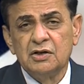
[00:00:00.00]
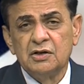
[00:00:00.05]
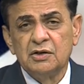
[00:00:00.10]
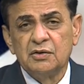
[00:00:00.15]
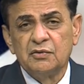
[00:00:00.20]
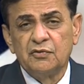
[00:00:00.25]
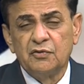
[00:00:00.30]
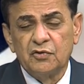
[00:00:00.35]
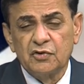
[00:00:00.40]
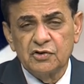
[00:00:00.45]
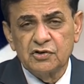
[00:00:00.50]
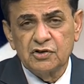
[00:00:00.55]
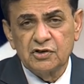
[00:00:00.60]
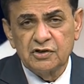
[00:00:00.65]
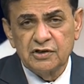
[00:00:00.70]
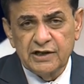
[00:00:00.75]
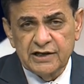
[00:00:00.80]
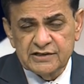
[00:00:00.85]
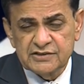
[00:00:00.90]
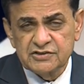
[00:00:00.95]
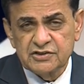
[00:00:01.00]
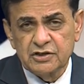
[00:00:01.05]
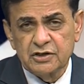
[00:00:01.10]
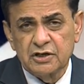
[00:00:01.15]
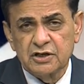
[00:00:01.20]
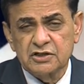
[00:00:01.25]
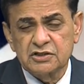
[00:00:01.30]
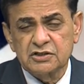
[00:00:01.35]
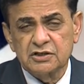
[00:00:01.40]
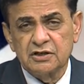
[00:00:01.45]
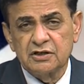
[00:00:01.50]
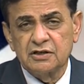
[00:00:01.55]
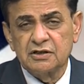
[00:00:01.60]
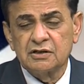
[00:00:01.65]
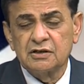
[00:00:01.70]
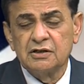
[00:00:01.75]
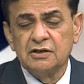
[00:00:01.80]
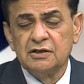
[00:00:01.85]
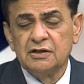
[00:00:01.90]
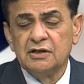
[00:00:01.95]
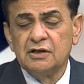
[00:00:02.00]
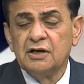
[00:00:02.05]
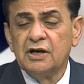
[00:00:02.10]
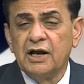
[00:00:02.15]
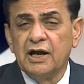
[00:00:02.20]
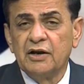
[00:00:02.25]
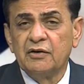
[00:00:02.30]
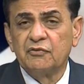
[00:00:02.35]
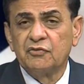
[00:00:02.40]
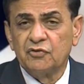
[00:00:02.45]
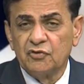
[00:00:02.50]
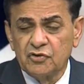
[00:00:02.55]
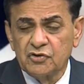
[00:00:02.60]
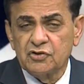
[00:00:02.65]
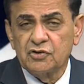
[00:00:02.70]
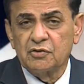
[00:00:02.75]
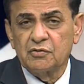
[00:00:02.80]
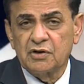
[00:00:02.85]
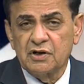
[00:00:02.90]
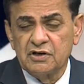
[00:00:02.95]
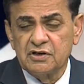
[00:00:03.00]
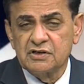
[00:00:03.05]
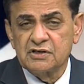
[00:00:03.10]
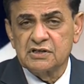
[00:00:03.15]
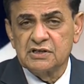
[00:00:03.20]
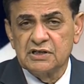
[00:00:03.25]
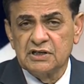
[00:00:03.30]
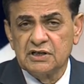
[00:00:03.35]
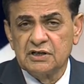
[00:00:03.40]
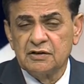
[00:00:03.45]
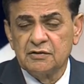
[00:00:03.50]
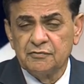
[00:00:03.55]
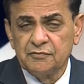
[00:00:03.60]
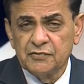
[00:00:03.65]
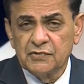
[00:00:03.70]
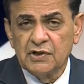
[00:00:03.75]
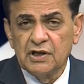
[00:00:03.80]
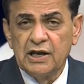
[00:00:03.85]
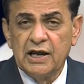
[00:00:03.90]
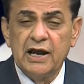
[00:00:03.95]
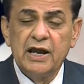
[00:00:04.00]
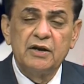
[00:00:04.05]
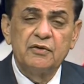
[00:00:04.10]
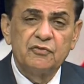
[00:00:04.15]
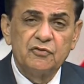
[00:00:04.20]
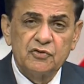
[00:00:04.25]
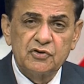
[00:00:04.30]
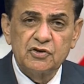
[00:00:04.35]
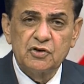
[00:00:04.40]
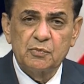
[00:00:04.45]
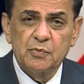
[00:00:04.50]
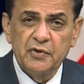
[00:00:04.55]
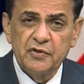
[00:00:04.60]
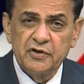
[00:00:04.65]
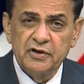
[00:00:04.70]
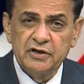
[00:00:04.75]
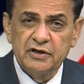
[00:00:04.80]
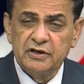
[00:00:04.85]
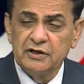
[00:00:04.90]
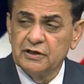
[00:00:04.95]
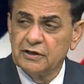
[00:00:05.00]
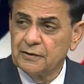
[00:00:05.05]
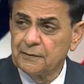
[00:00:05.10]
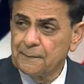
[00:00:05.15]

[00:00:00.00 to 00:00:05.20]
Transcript: for your next generation, and for your country, and for your Mother India.